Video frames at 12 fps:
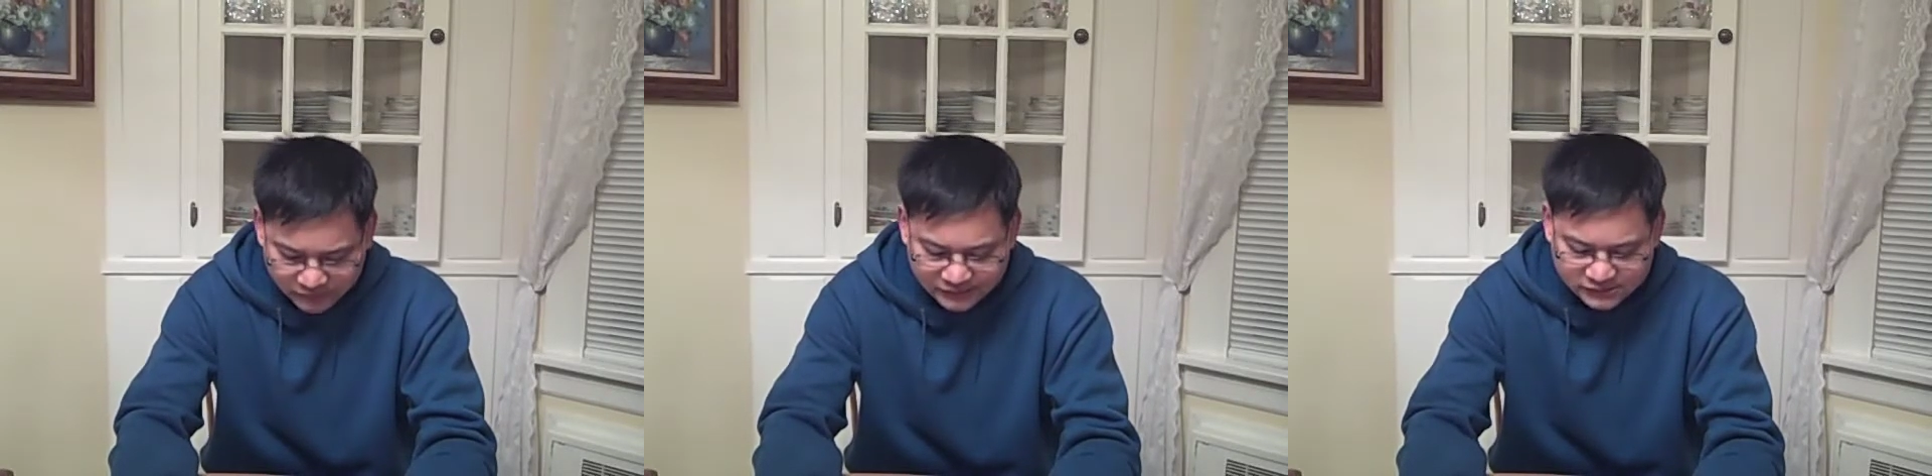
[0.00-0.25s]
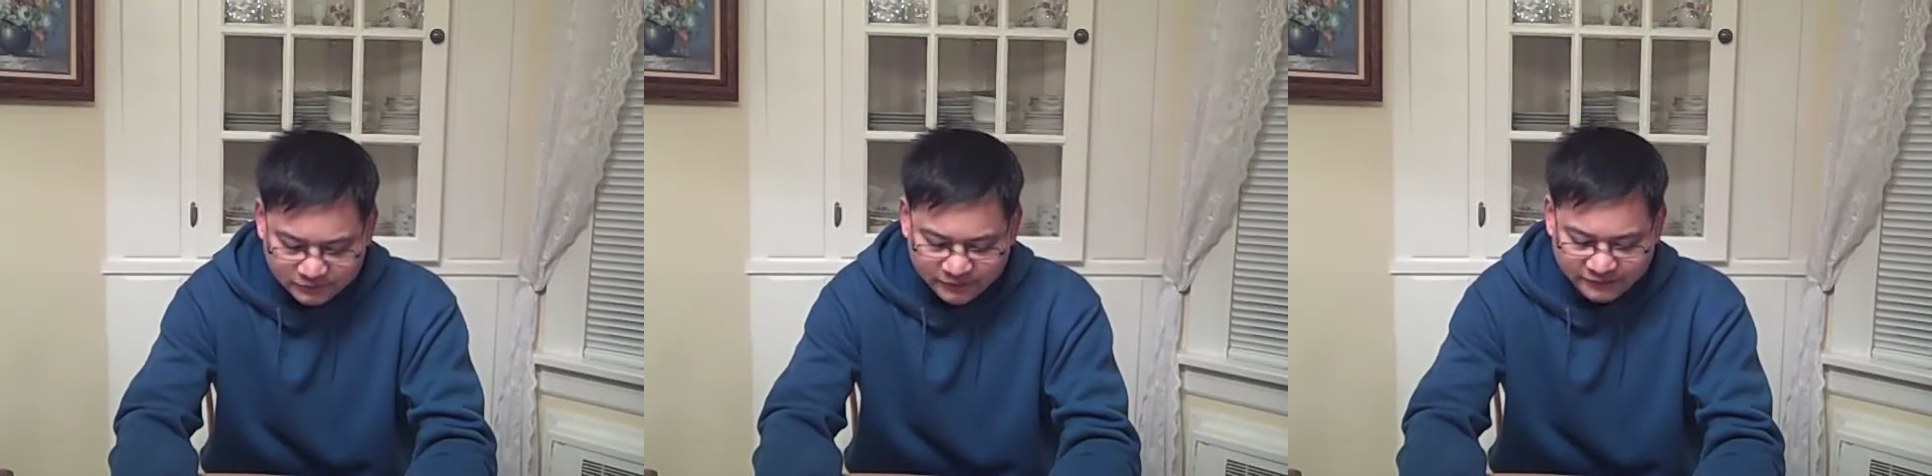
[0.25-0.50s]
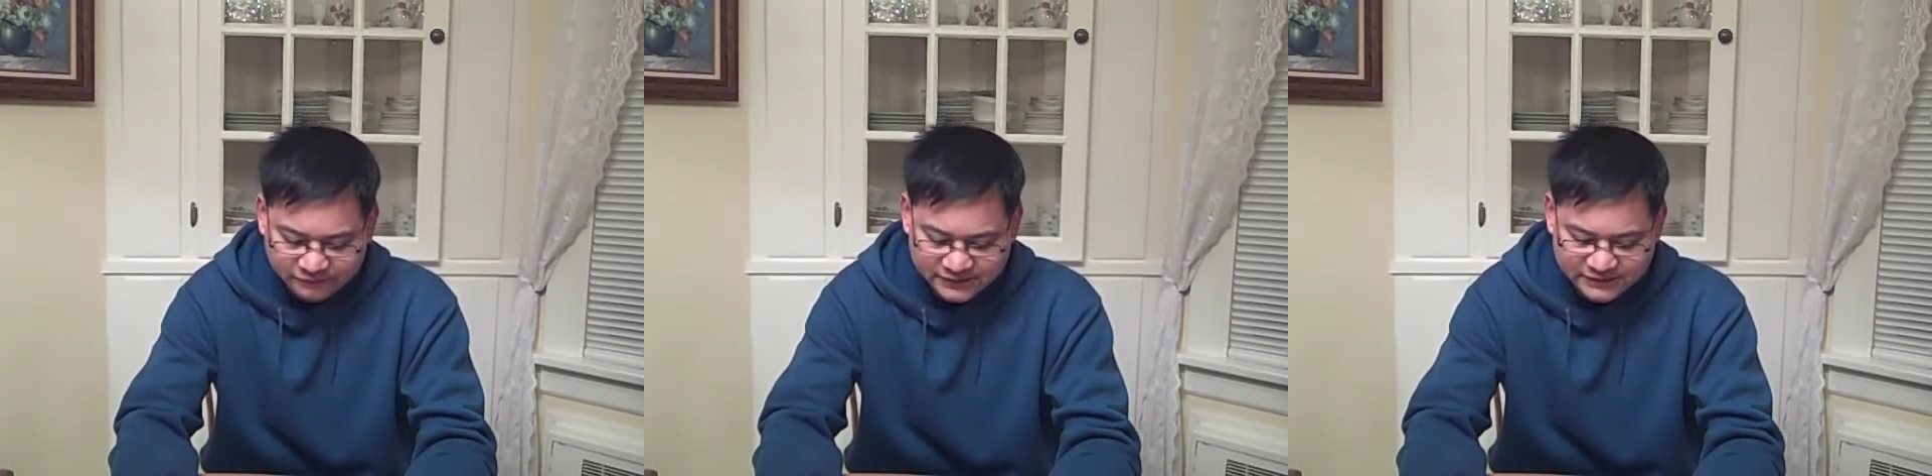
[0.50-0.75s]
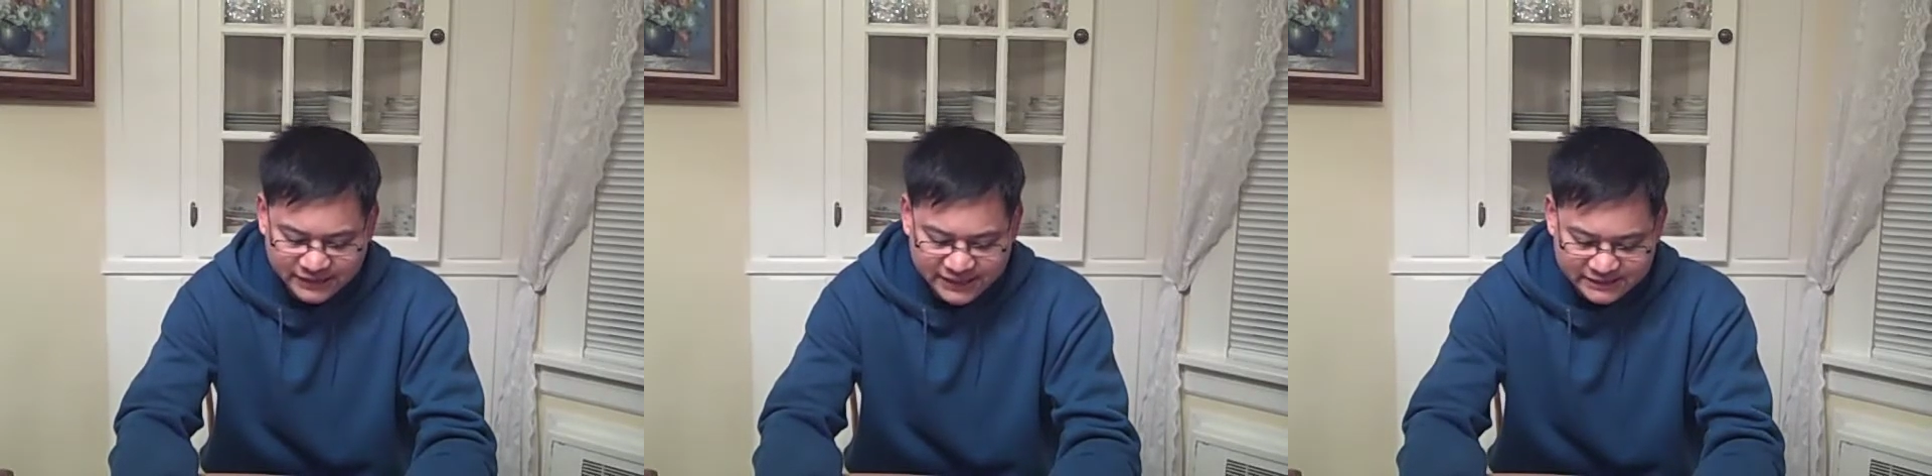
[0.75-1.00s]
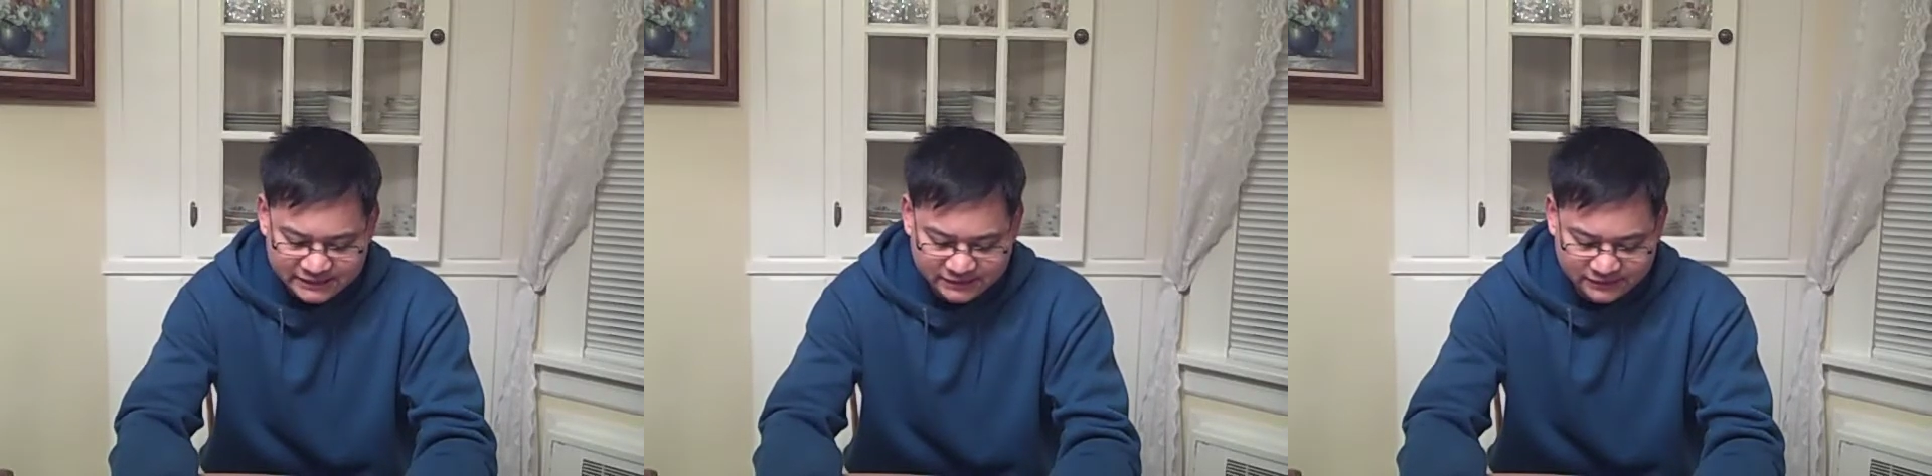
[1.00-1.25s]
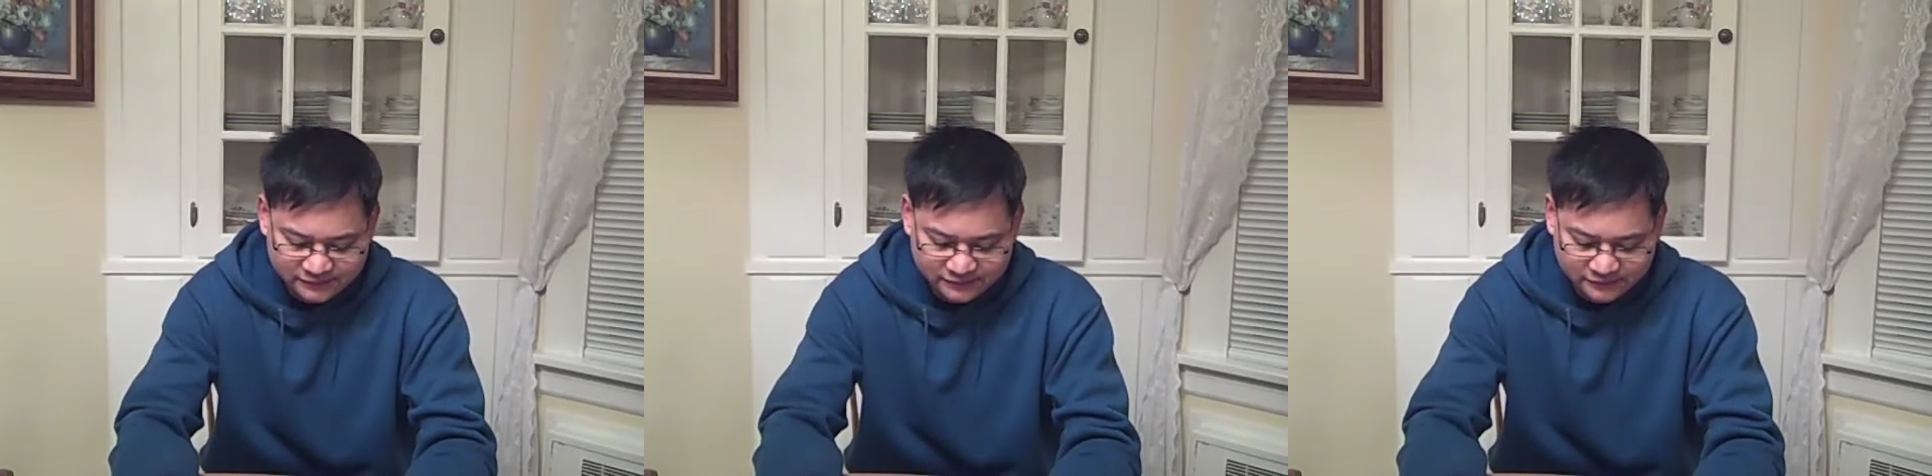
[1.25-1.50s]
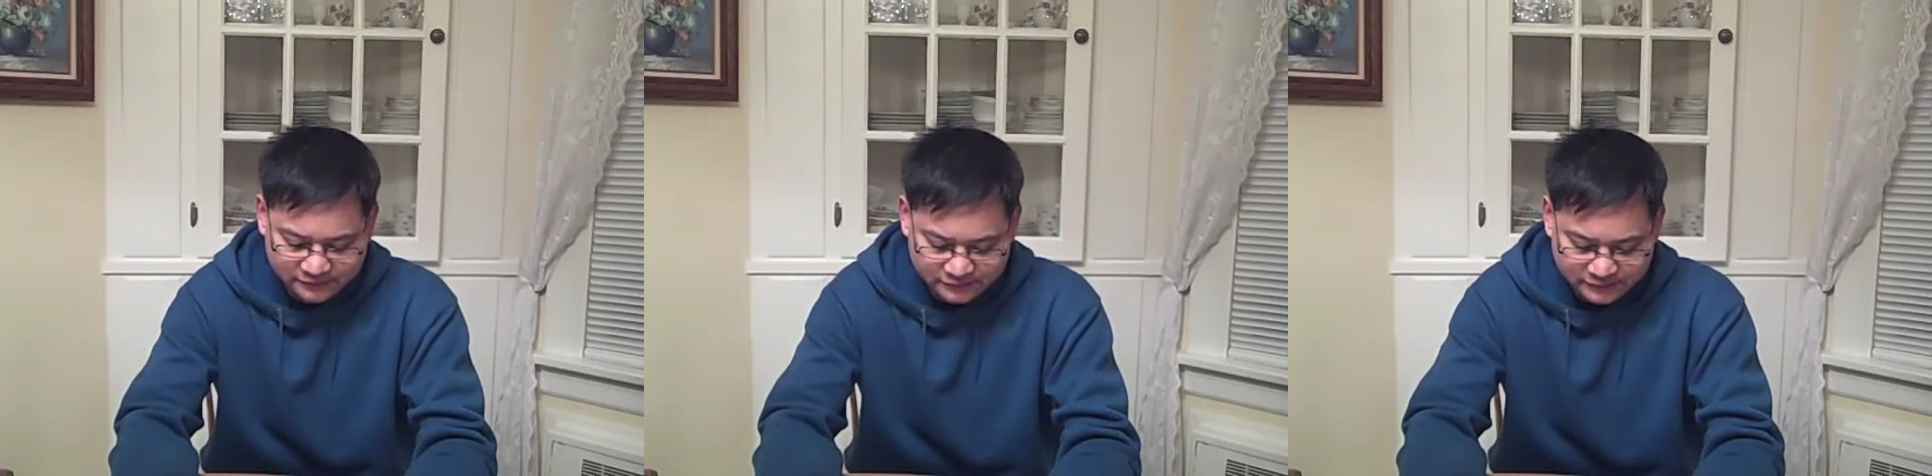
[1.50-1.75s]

some of the investigation into